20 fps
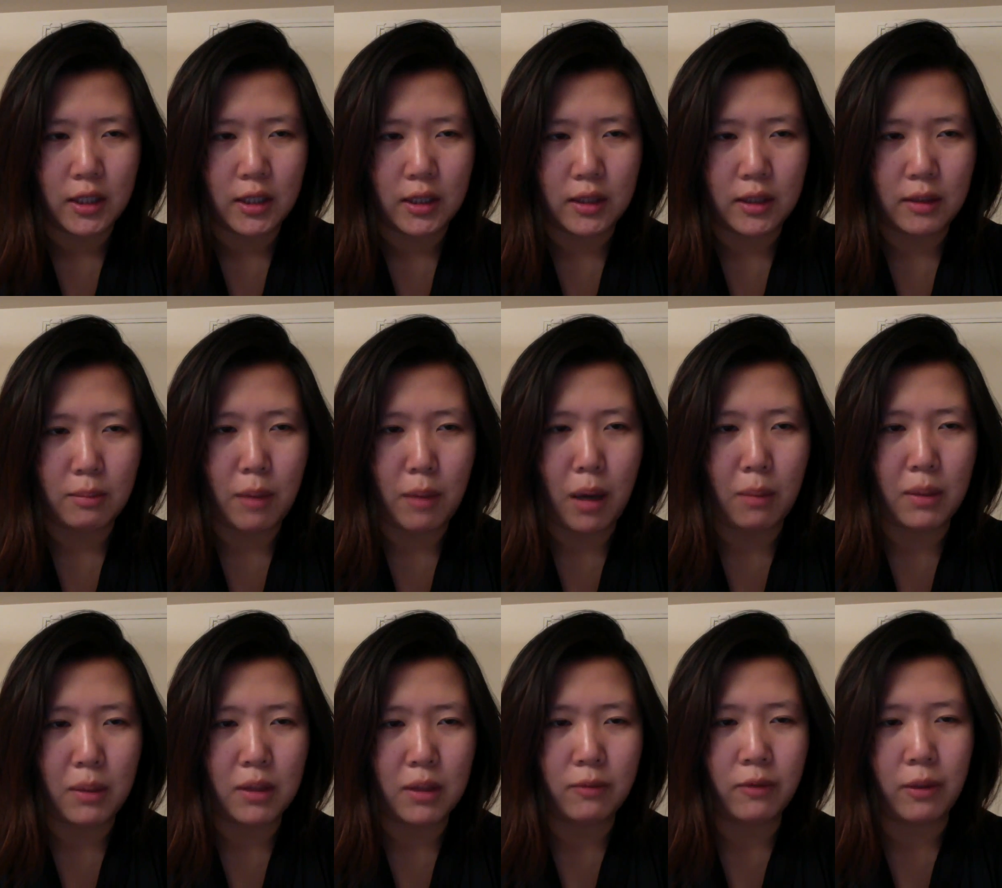The
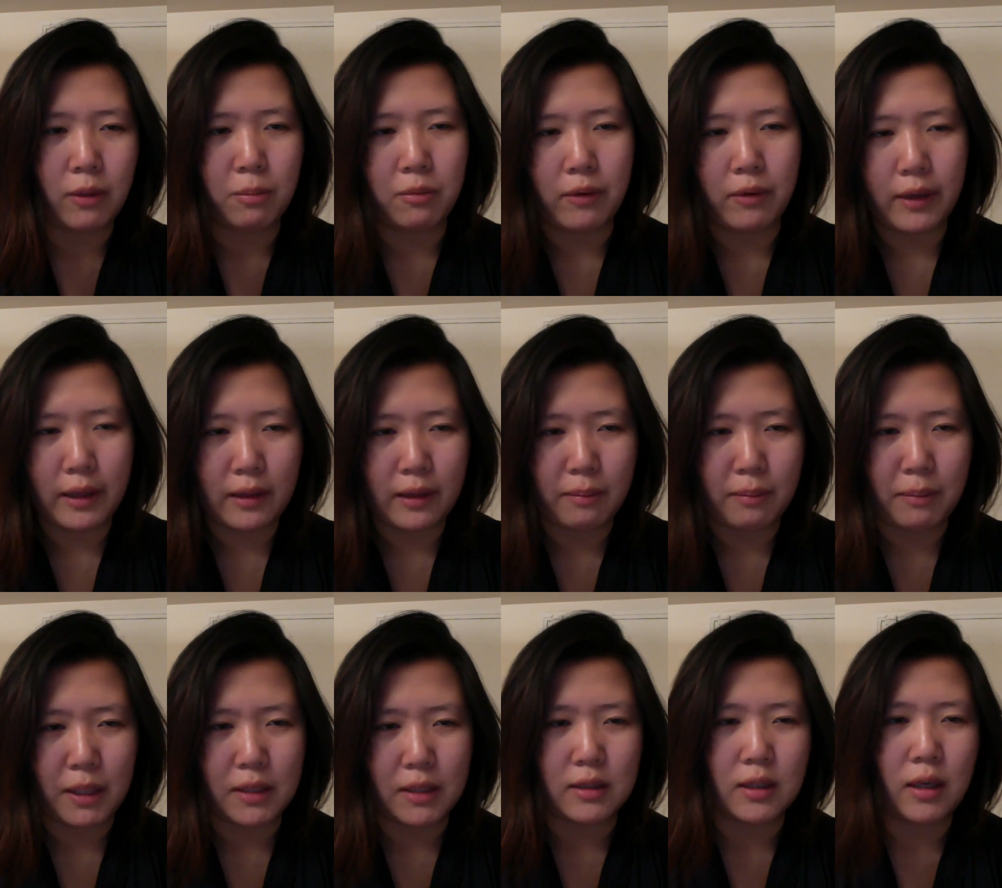moment we breathe
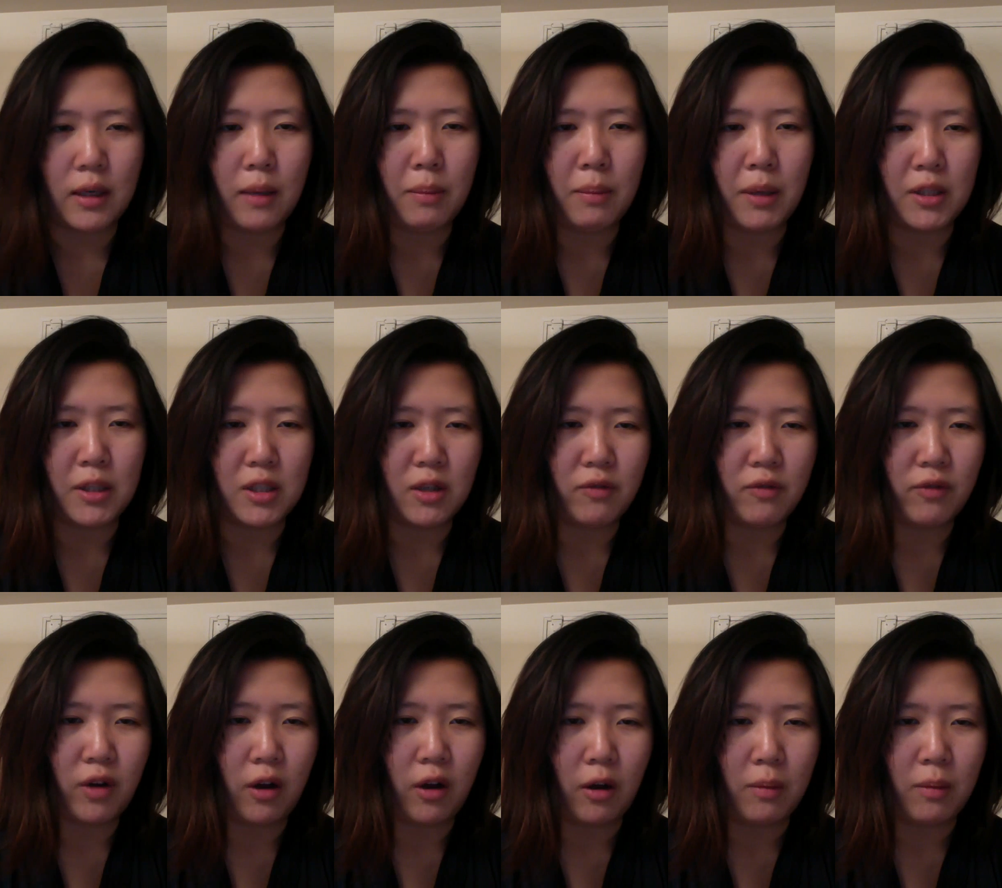means a bunch
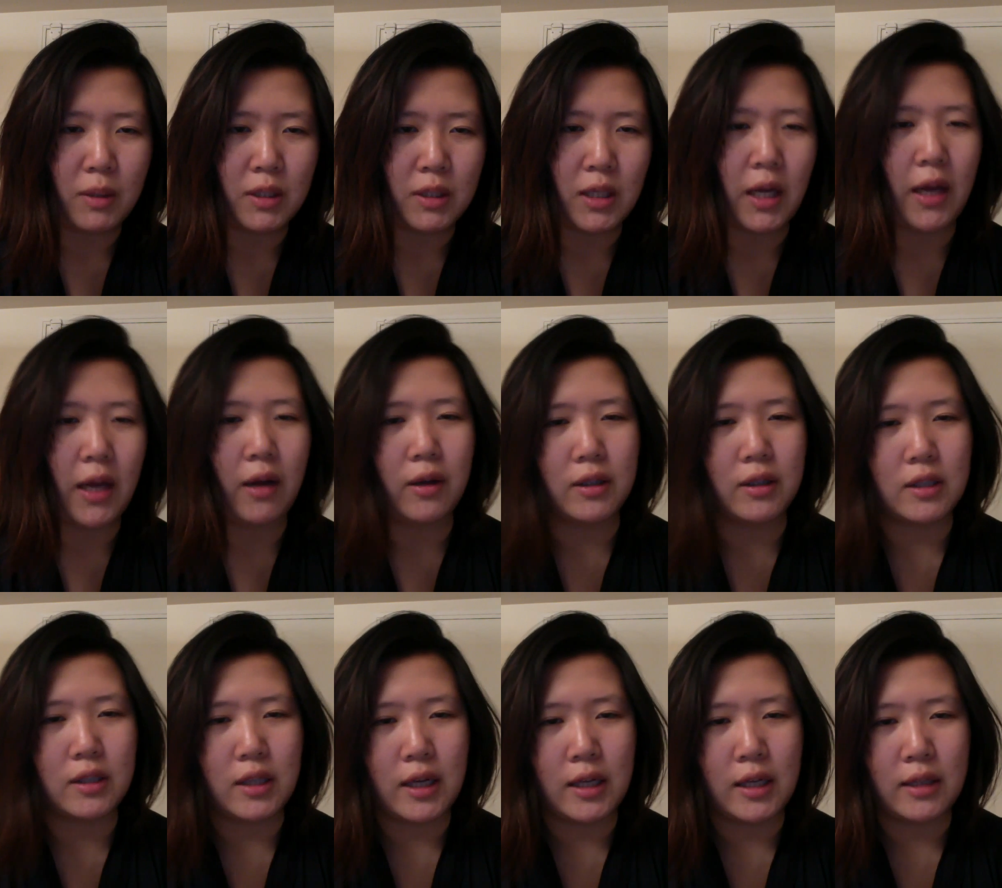of carbon
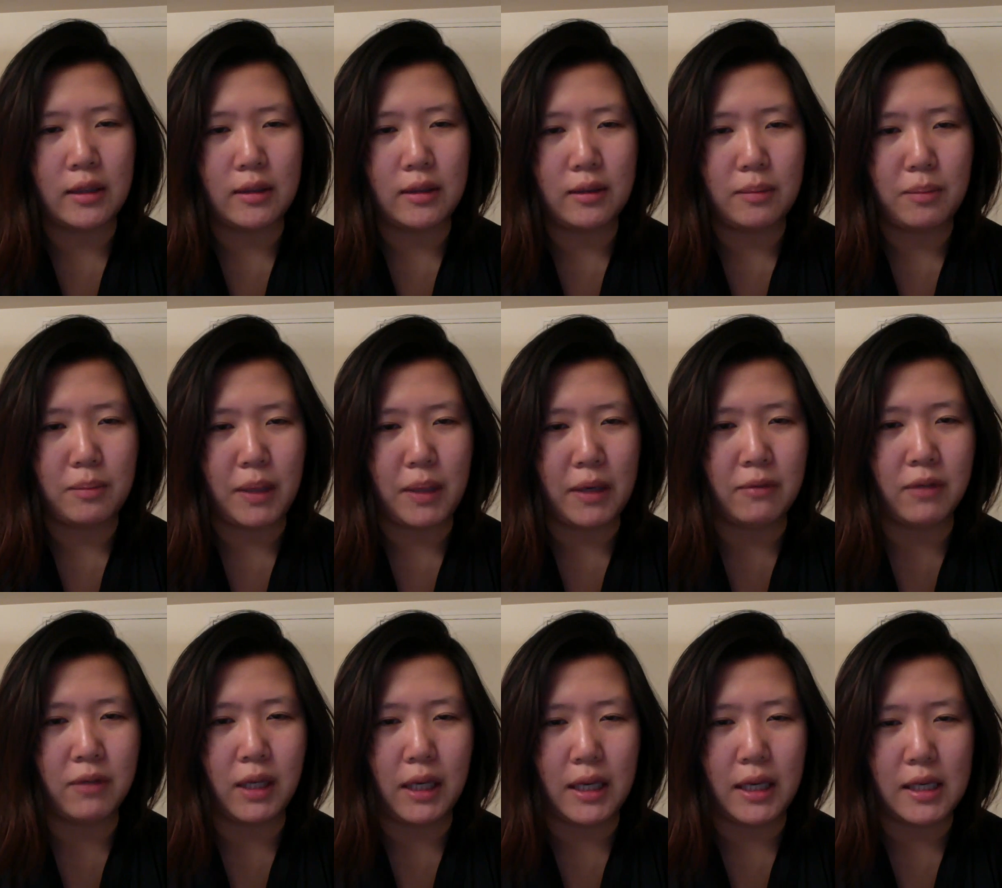dioxide being
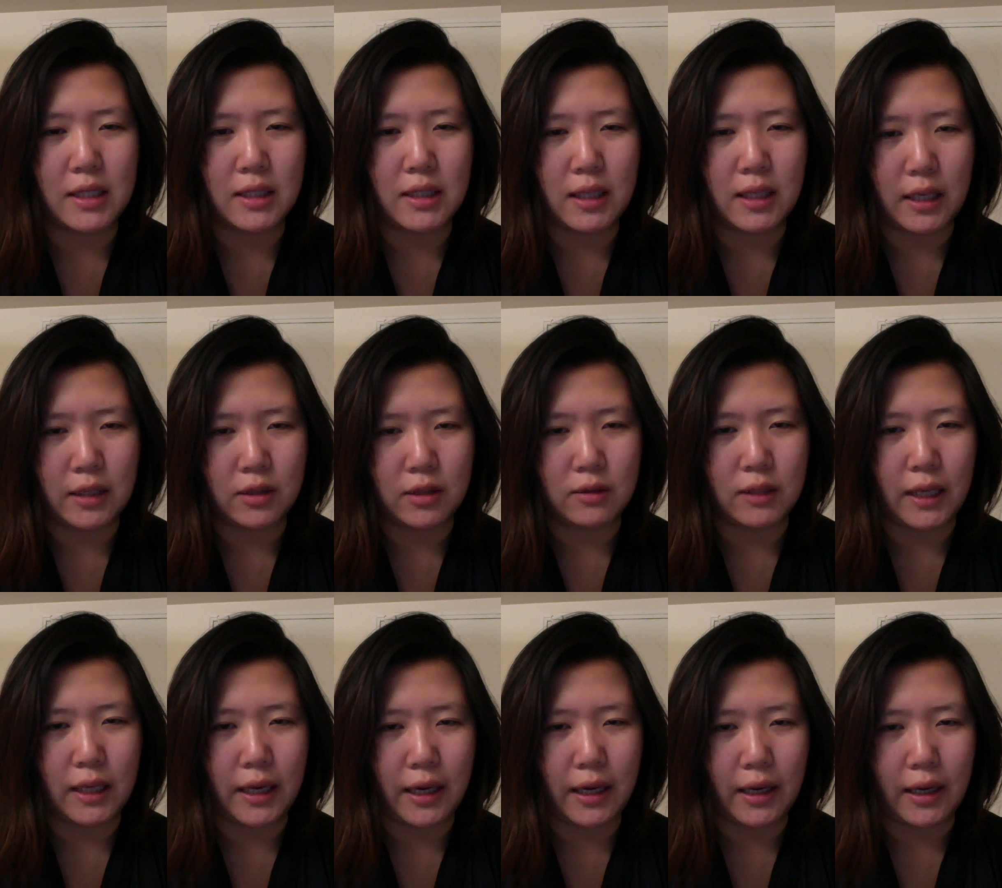released into
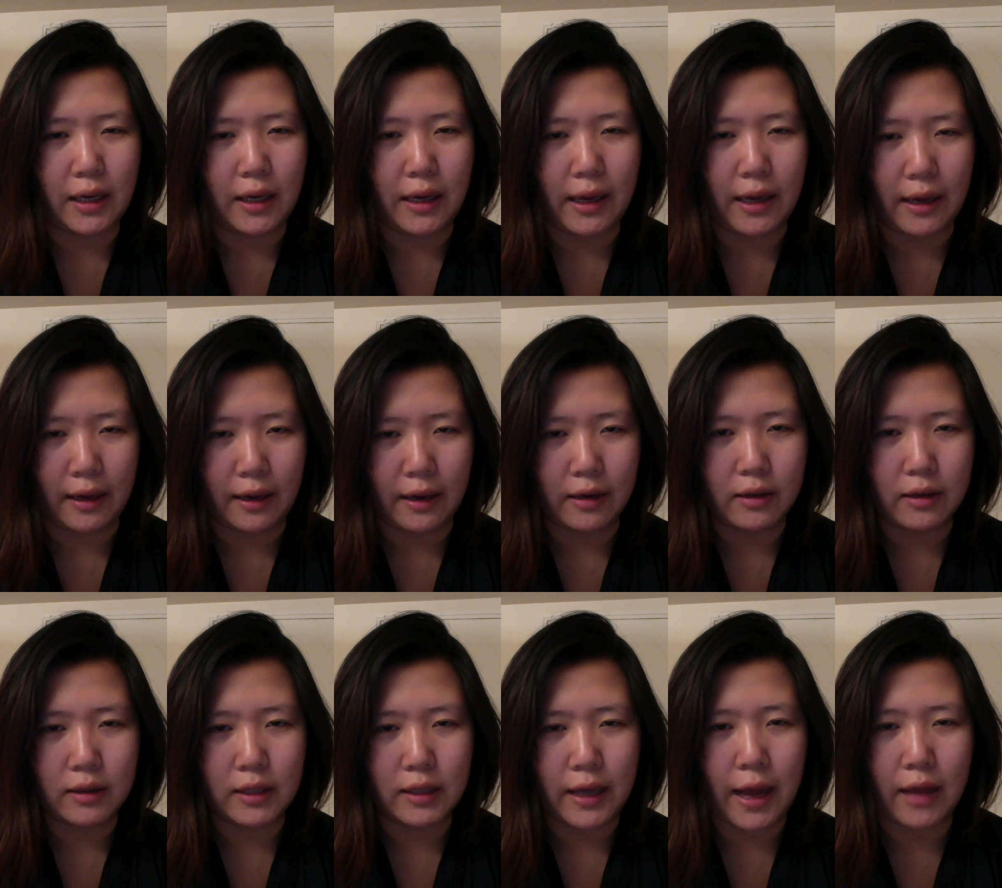the
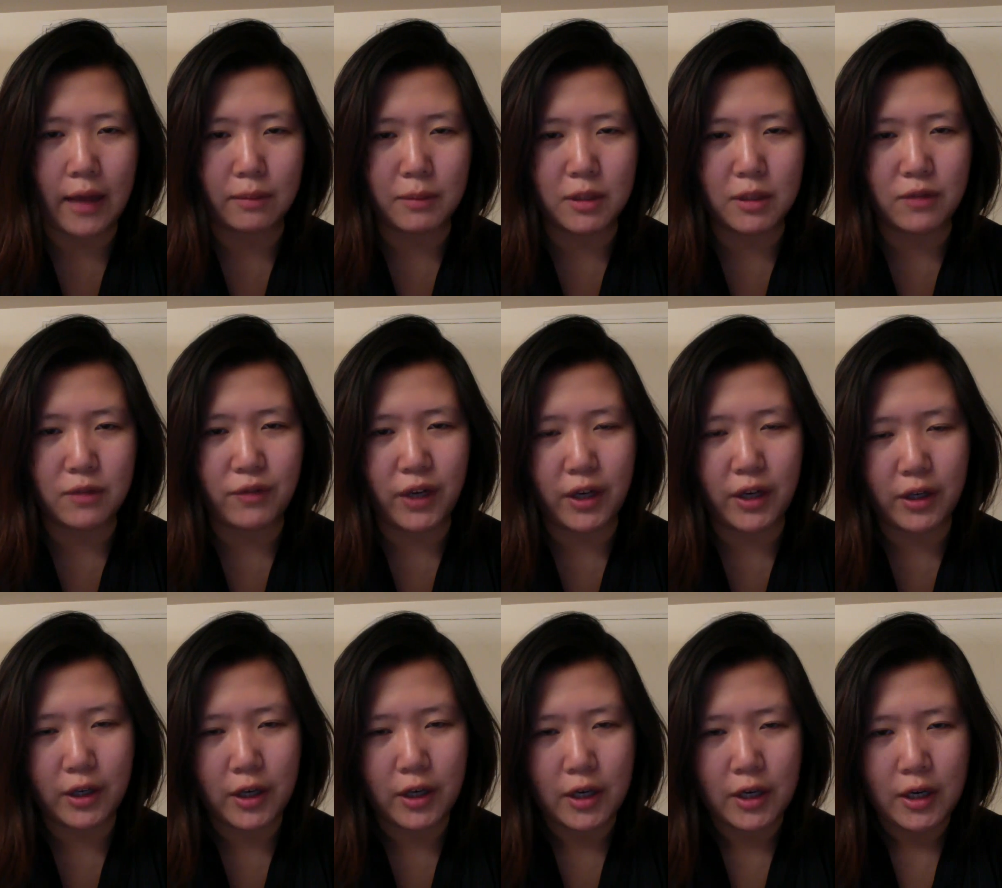air, the
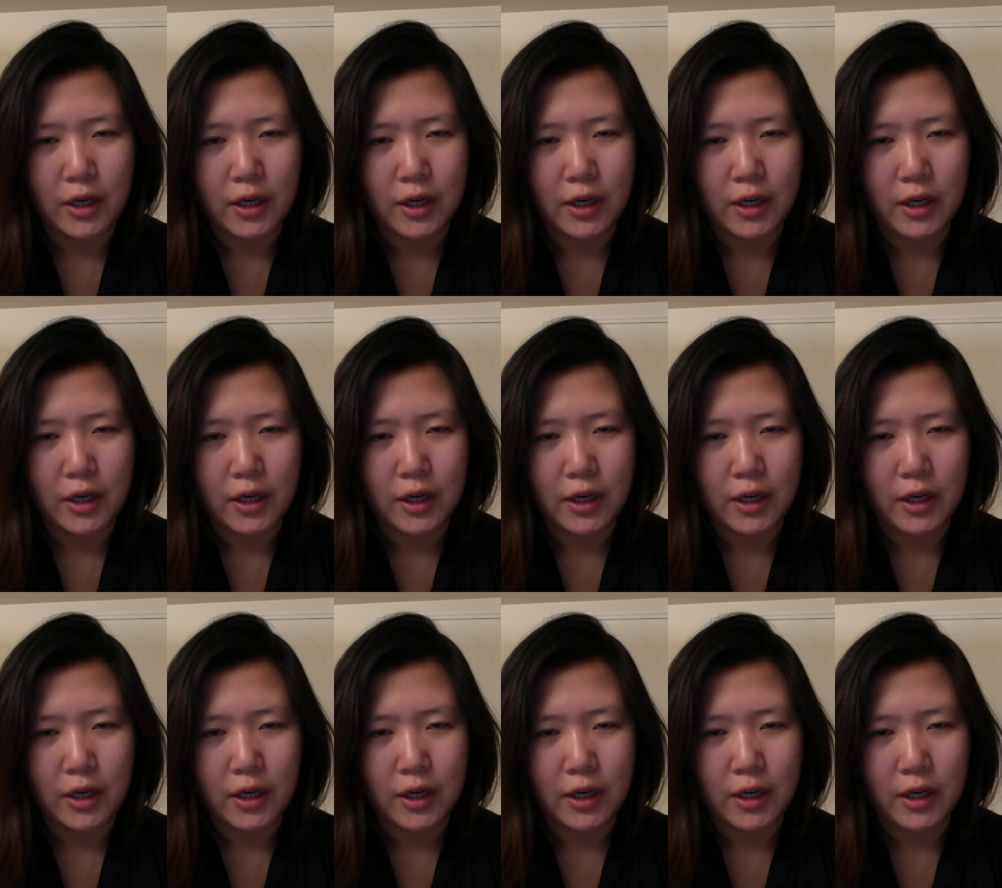atmosphere.